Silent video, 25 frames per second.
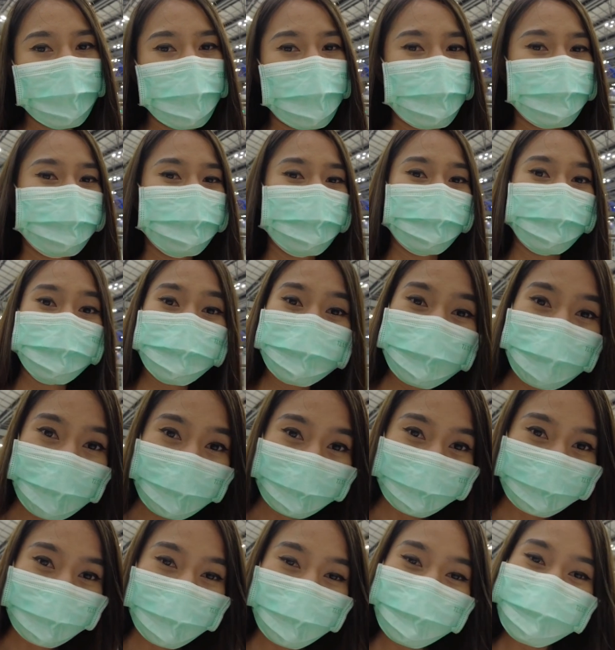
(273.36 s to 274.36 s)
and then you
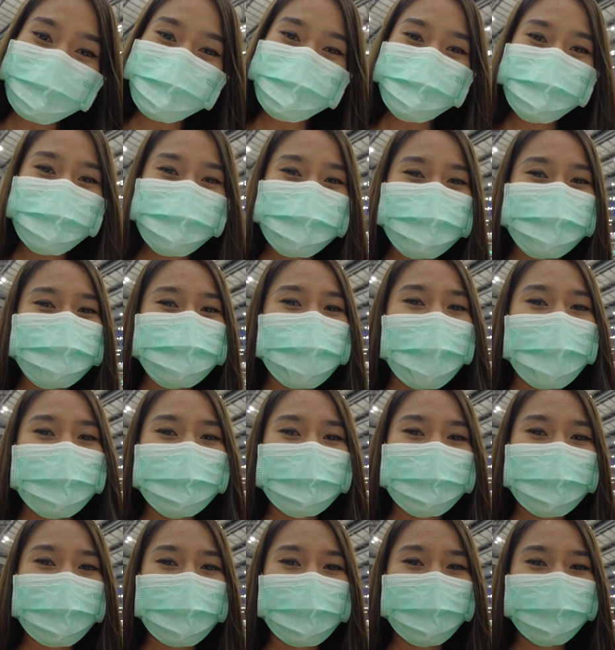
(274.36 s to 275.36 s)
can get into the
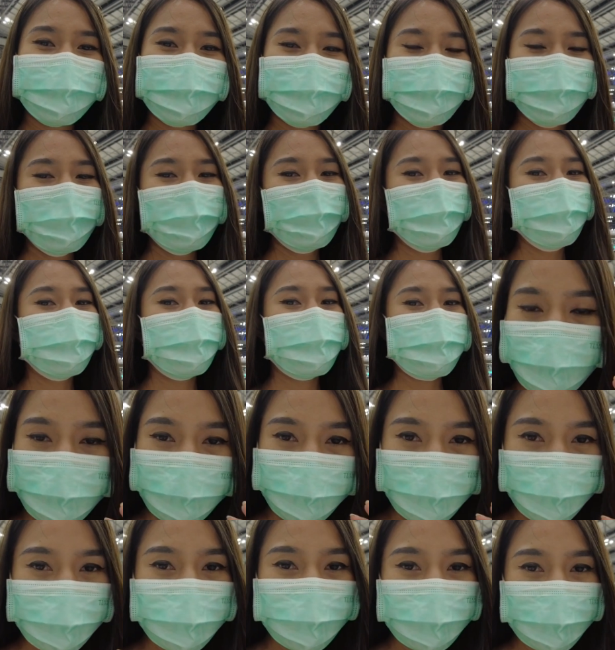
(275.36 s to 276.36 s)
Thailand.
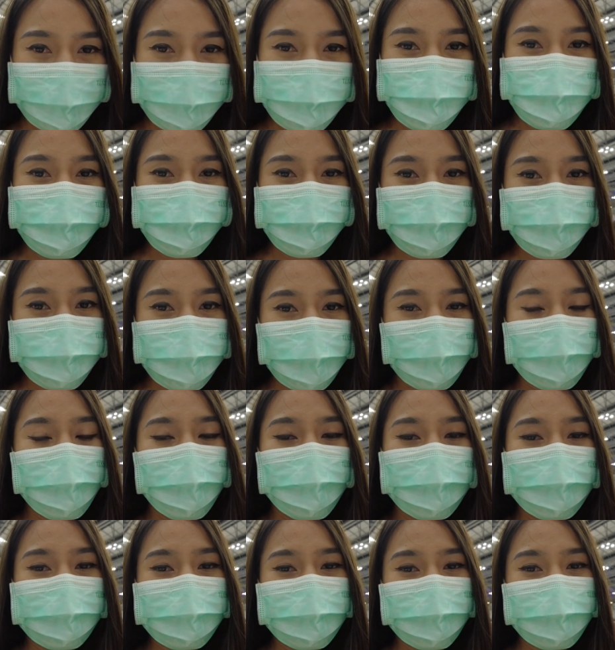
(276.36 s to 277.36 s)
Don't forget to check
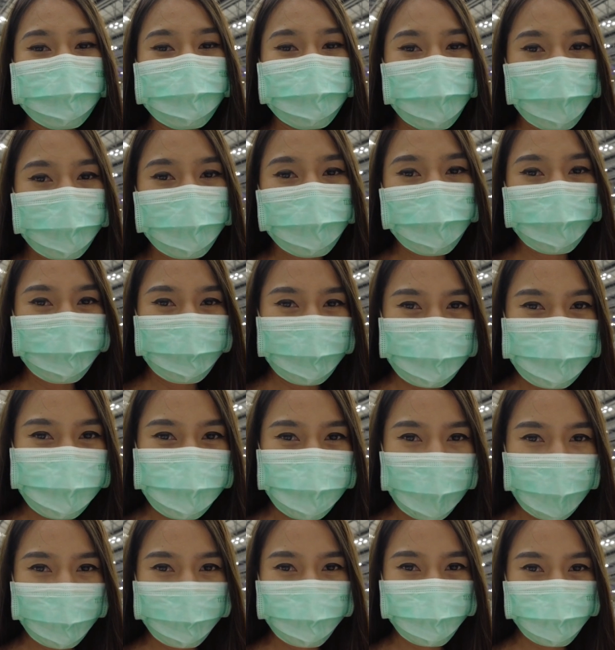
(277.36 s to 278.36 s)
all your
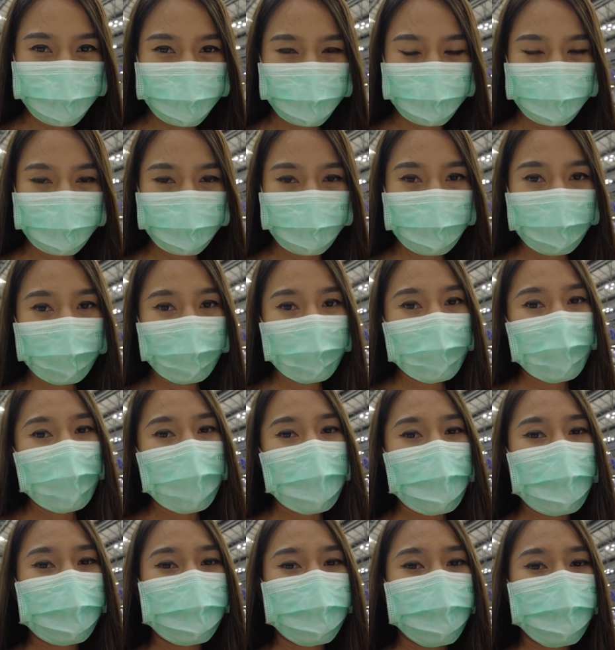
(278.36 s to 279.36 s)
documentation,
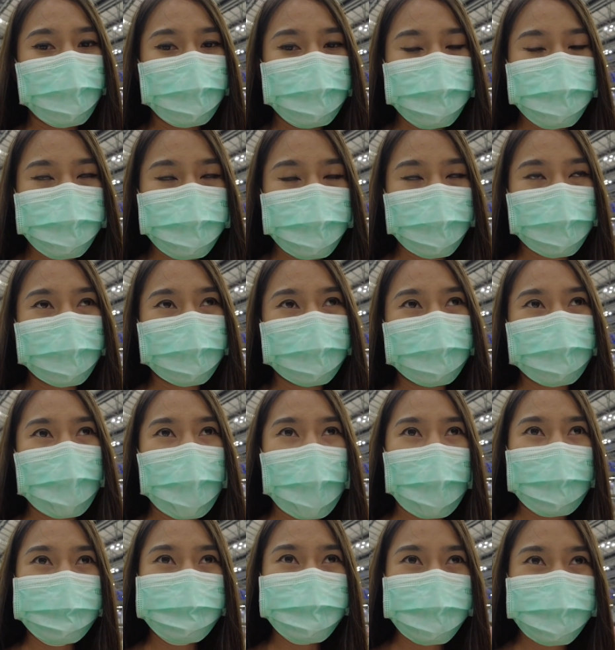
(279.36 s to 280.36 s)
and also you
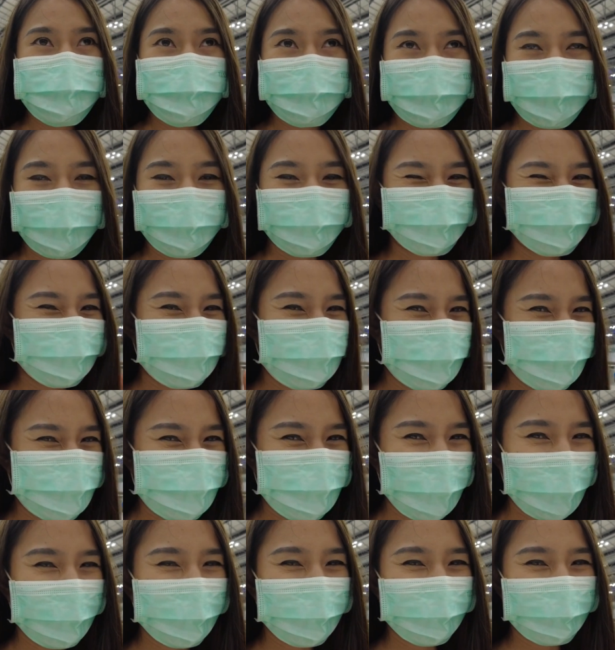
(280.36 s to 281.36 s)
have to like
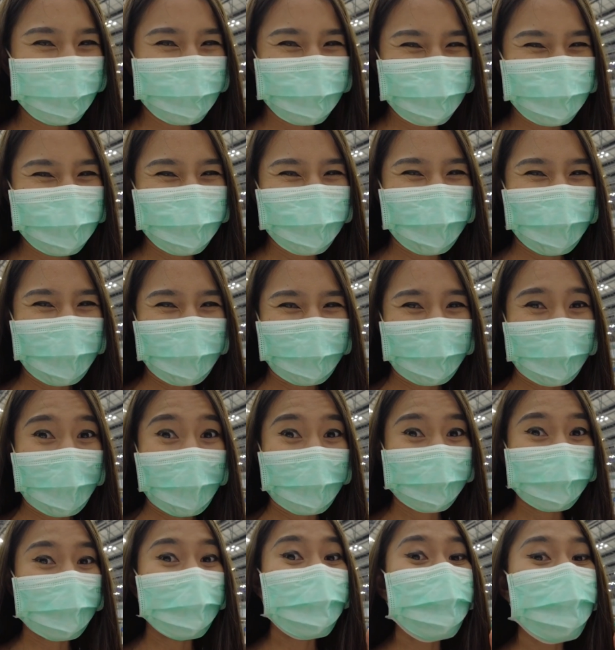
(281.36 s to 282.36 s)
check with the
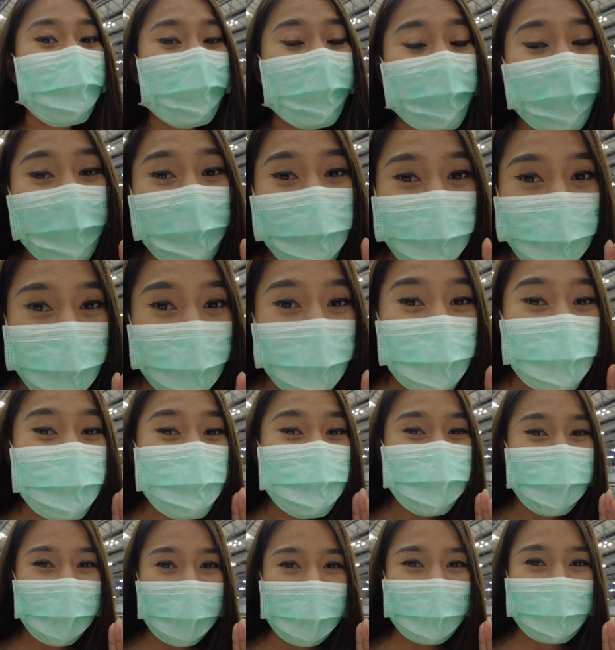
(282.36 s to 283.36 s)
airline that do
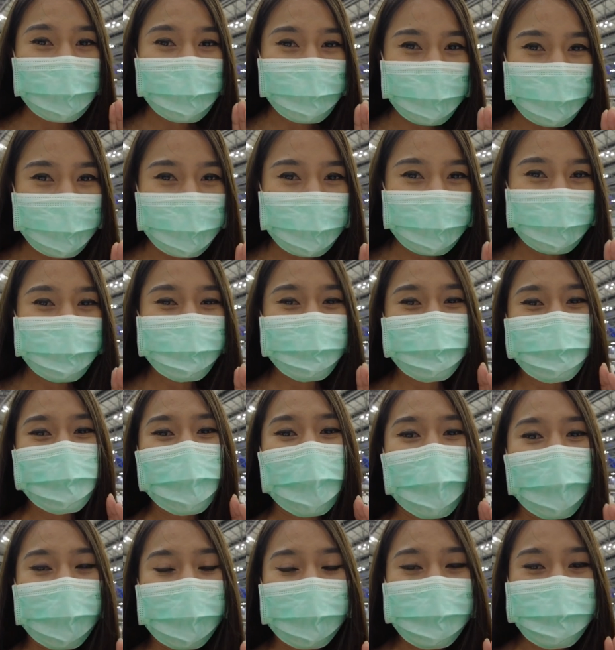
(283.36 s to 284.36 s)
they need the
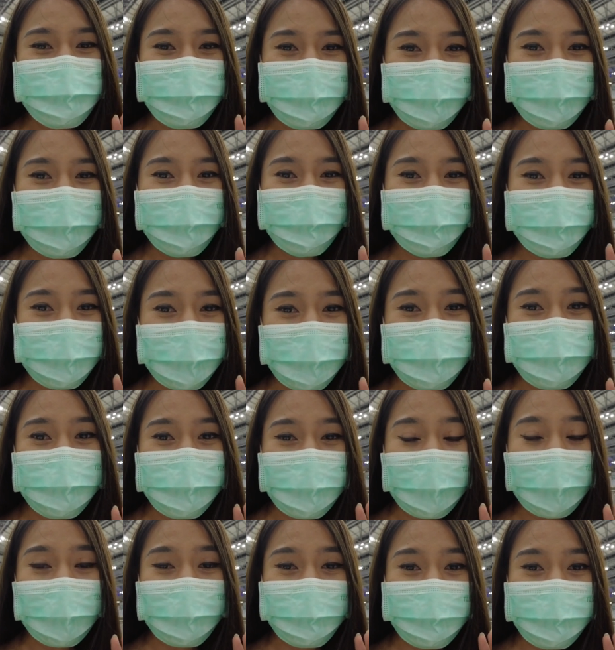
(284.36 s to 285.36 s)

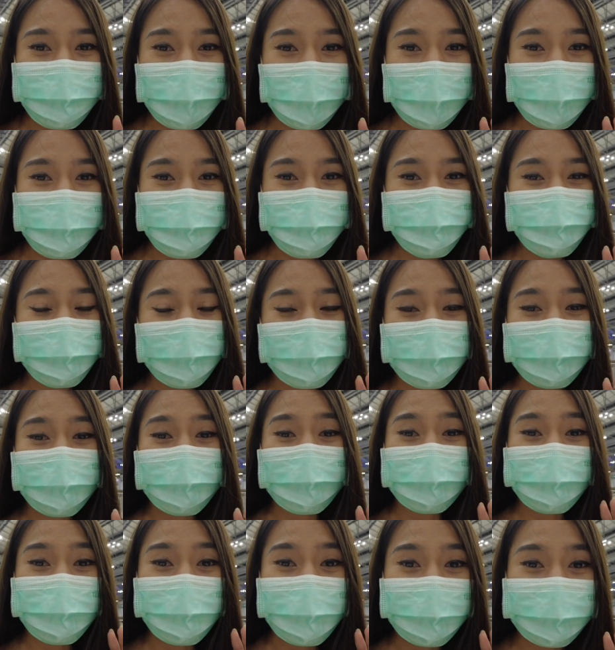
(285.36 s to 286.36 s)
RT-PCR test
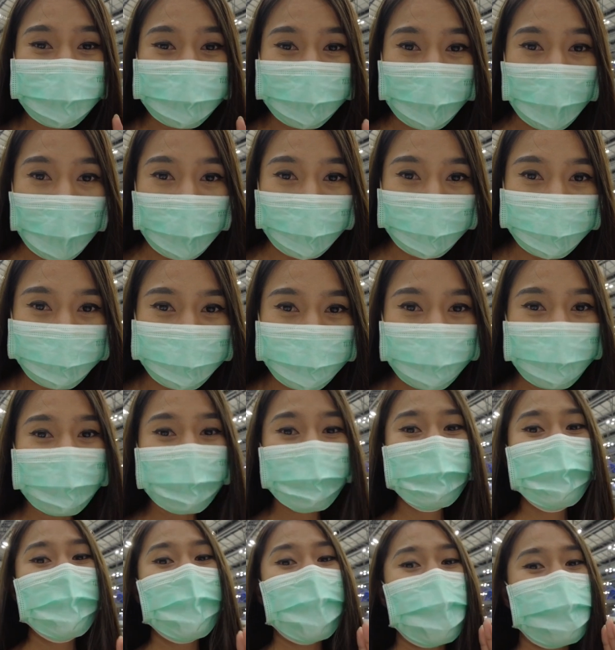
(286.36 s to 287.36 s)
before your flight,
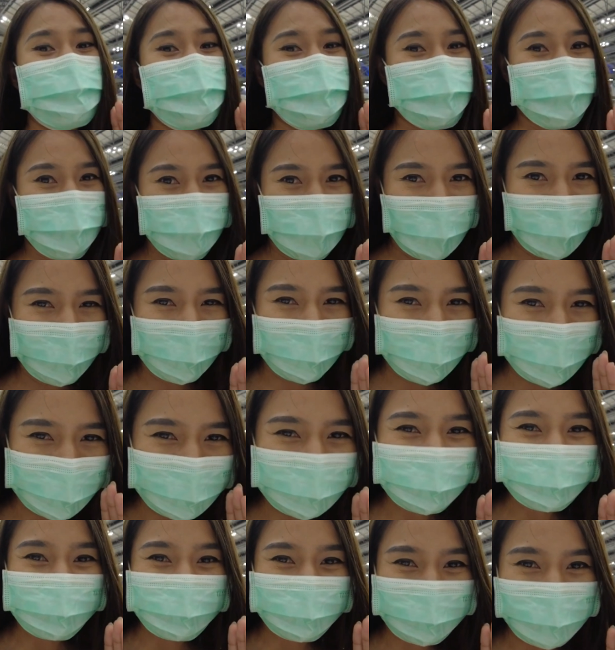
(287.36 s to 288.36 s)
and check
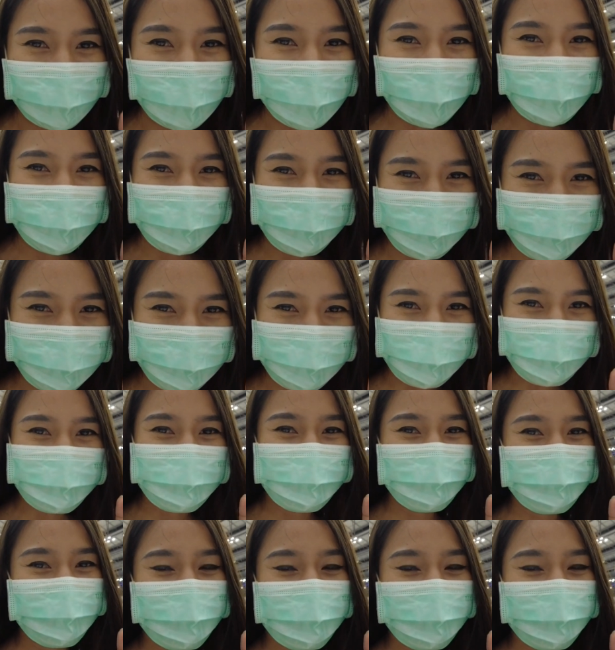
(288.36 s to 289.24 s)
with the transit